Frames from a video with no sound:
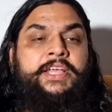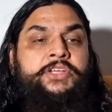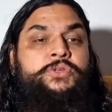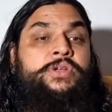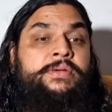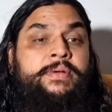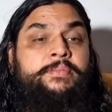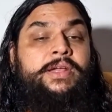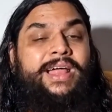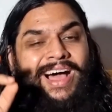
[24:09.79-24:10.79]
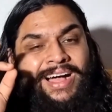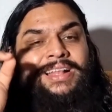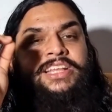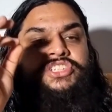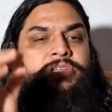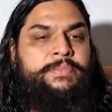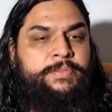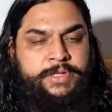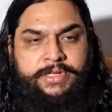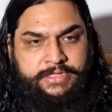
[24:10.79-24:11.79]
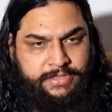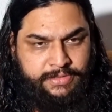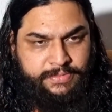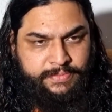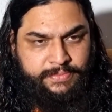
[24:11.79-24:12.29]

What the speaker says: he should remember Aklista memories.